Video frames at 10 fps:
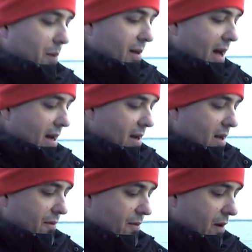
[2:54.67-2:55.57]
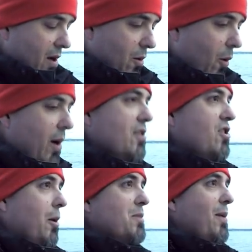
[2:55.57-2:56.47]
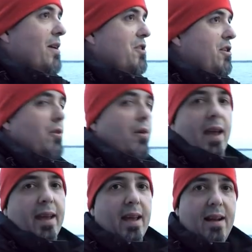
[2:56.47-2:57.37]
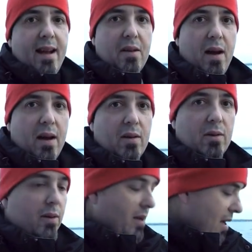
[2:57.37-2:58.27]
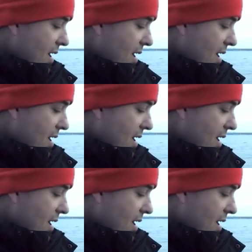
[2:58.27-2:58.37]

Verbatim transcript: but not enough where it's so much pressure you can't get it out of the rod holder.